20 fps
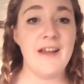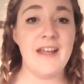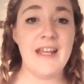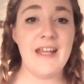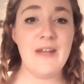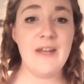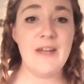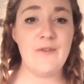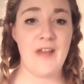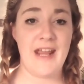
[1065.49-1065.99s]

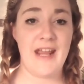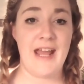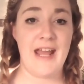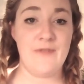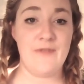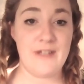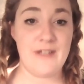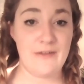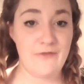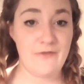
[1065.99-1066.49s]
If they
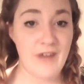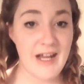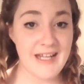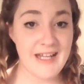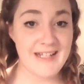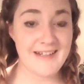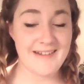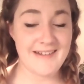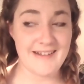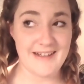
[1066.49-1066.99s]
have a
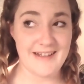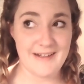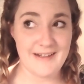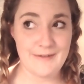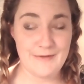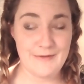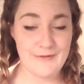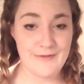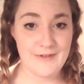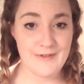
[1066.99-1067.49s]
defined
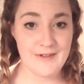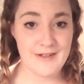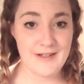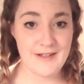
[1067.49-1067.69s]
self,